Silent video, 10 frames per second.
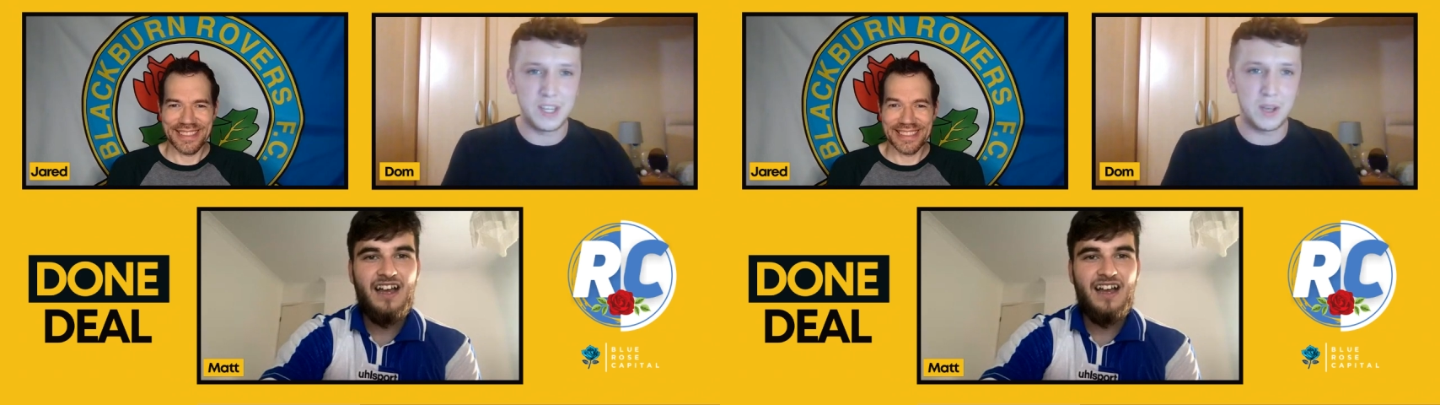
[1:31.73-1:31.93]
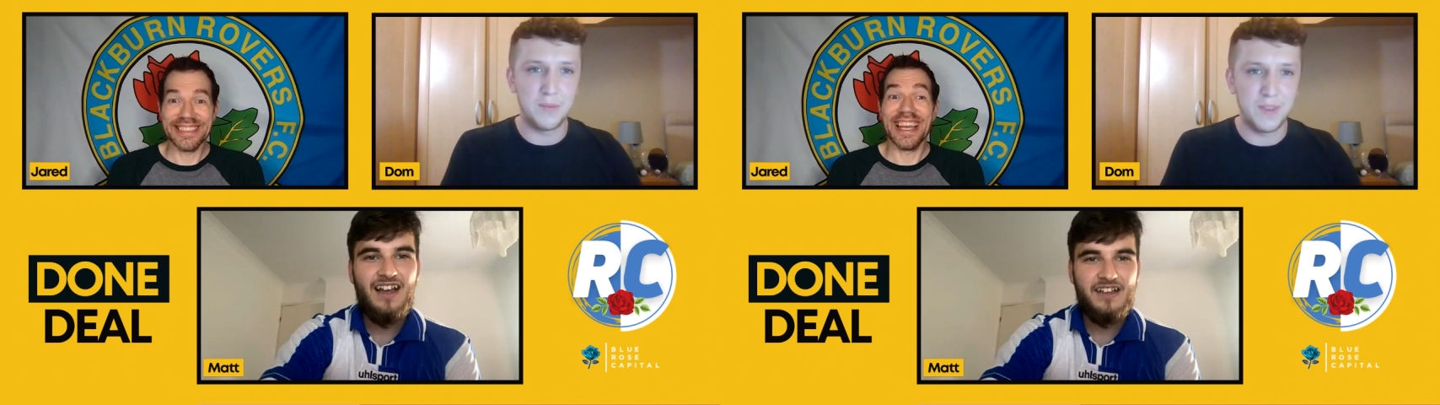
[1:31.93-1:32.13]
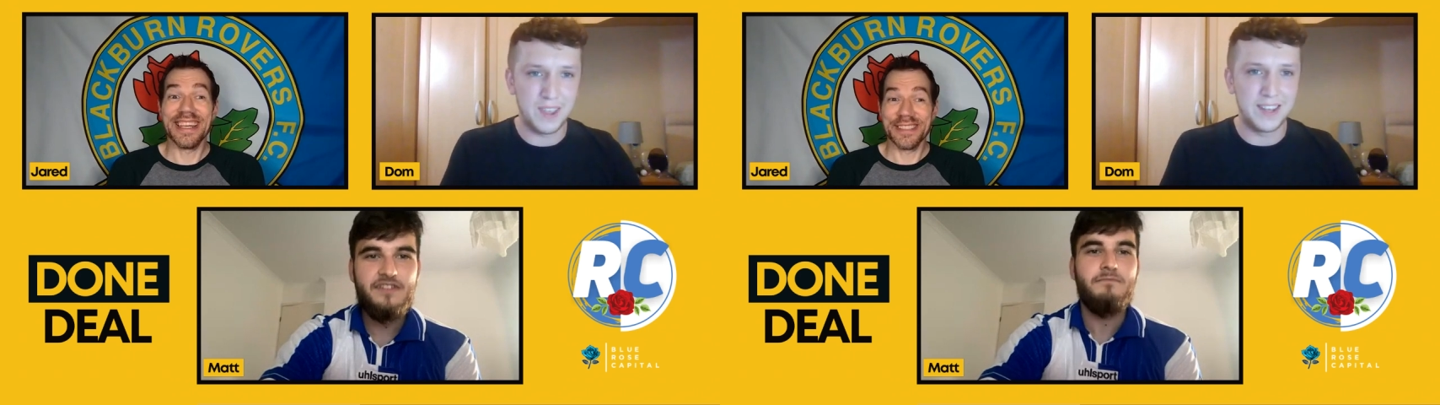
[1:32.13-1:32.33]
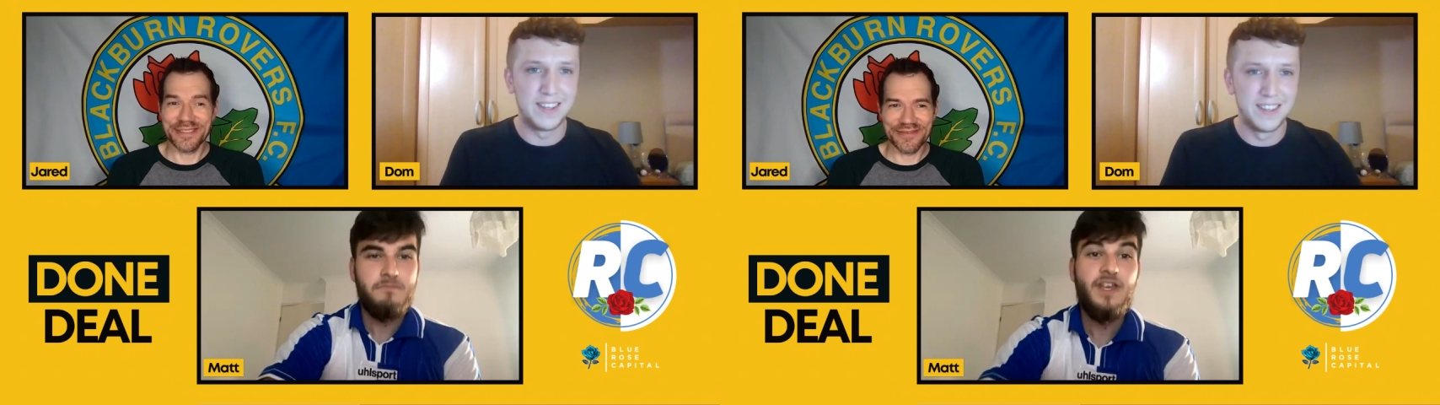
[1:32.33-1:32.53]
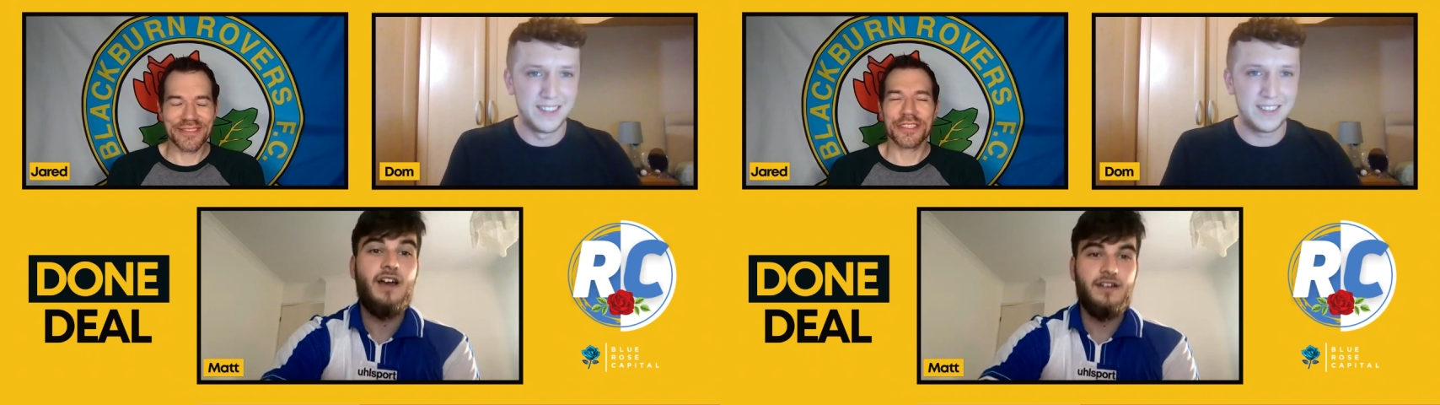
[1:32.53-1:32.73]
Speaker 1: That's how I'm yeah, feeling.
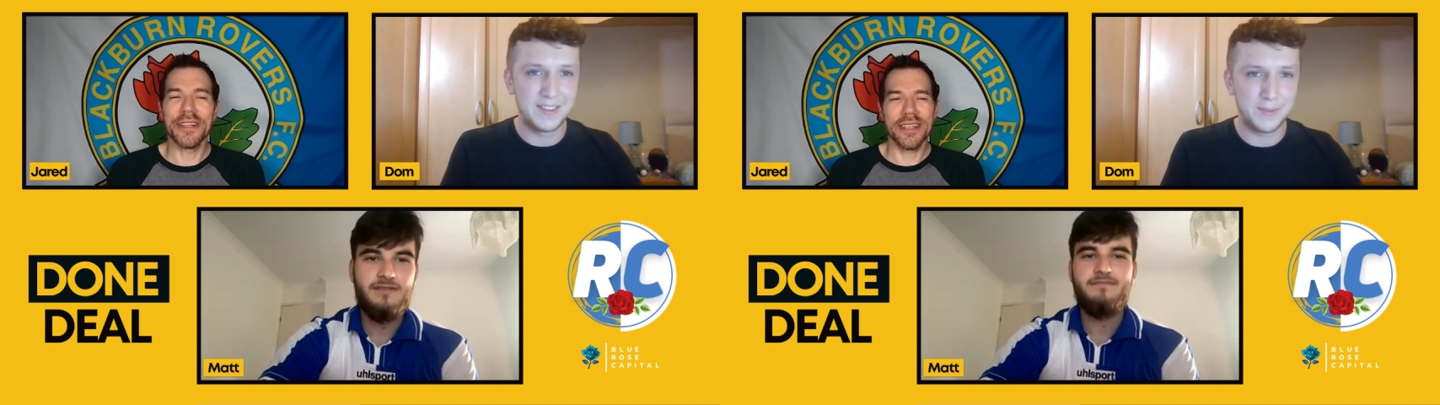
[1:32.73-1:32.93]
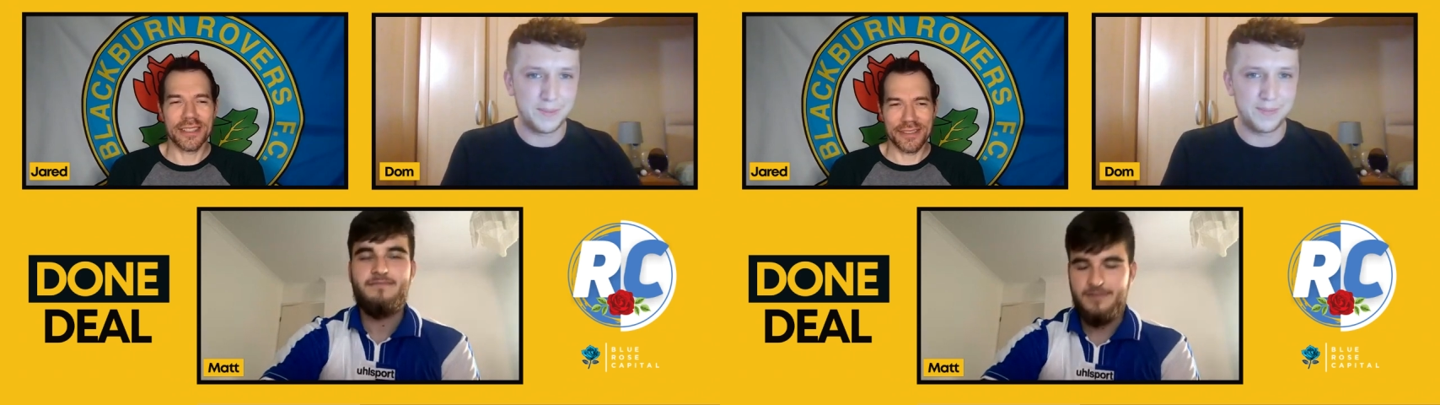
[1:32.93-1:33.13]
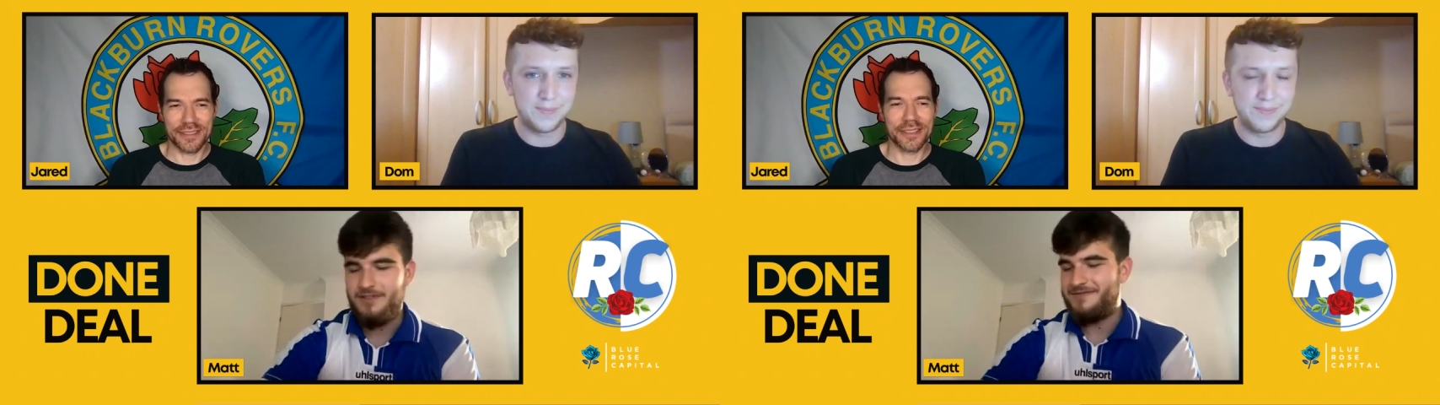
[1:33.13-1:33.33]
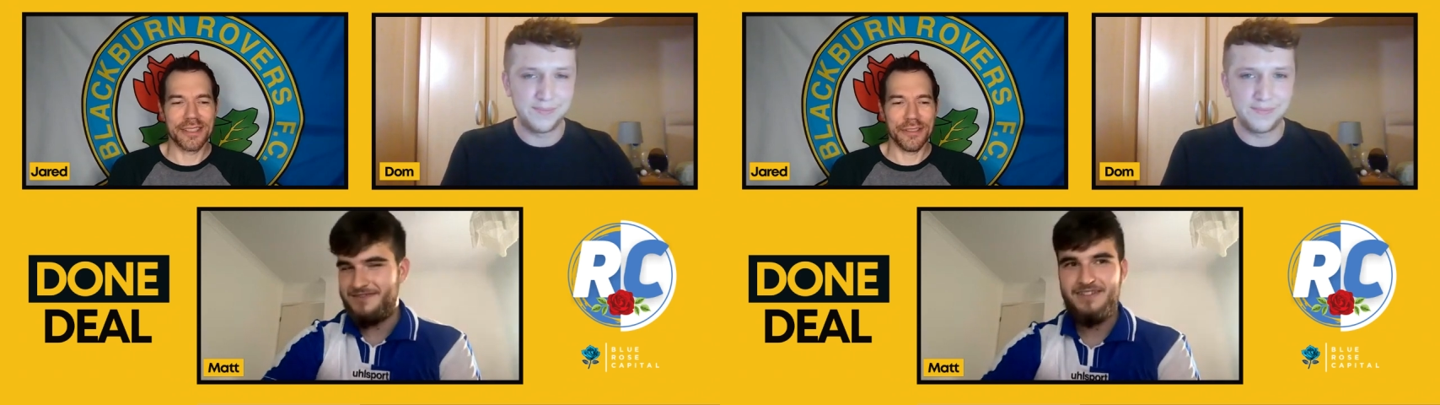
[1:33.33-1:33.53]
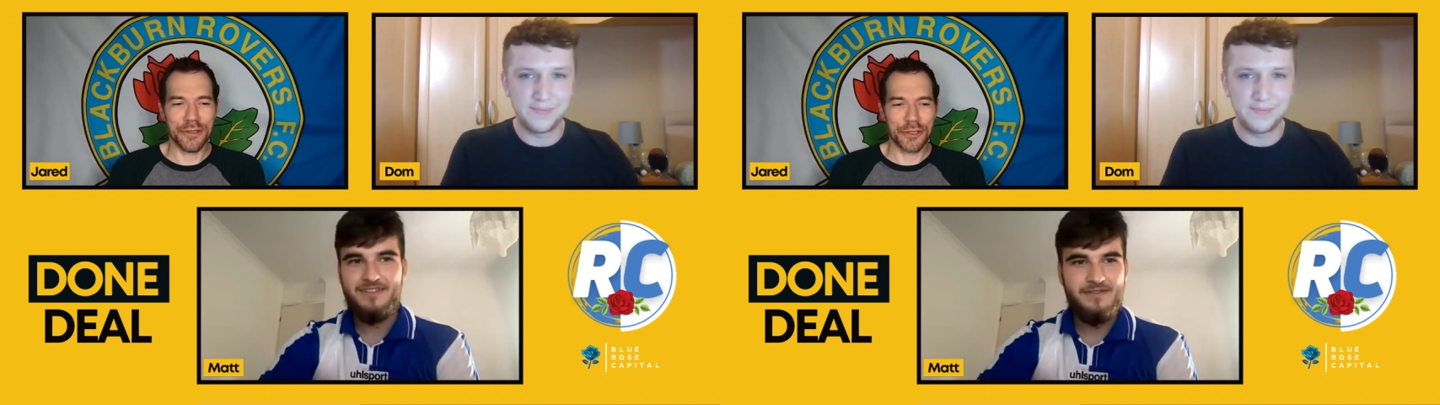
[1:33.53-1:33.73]
Yeah. Good,
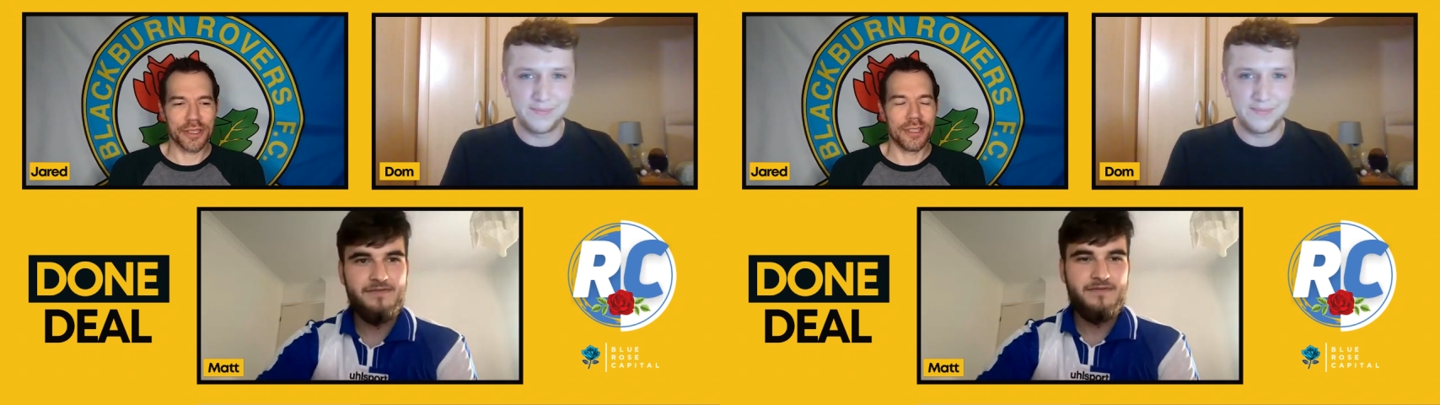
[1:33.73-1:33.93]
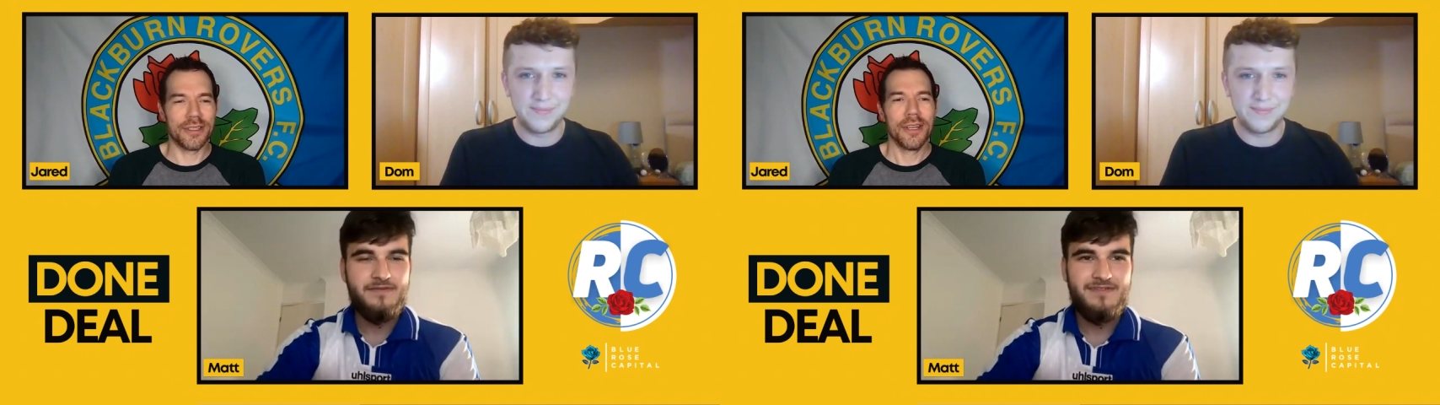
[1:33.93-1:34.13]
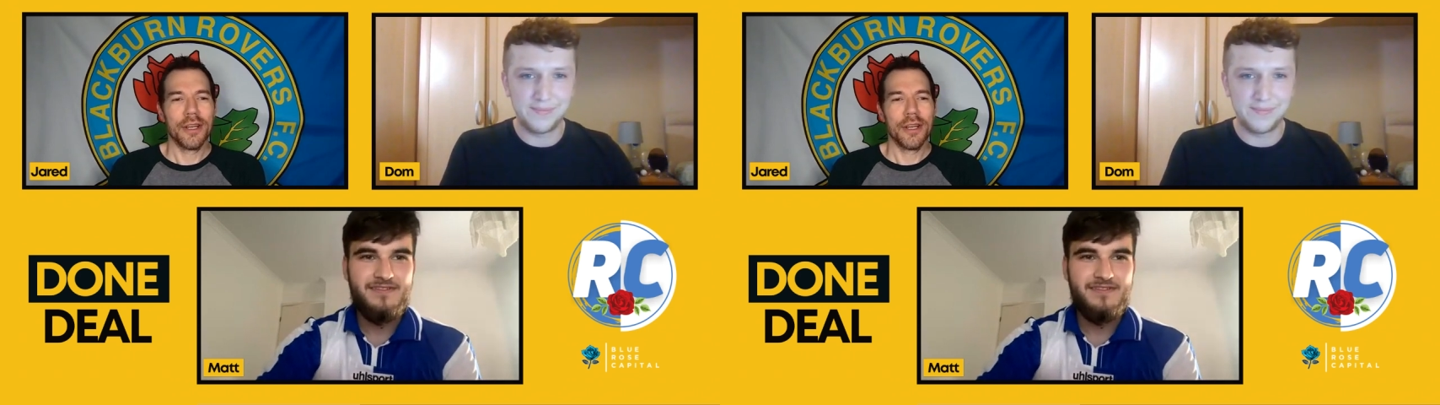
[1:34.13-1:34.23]
good. You should.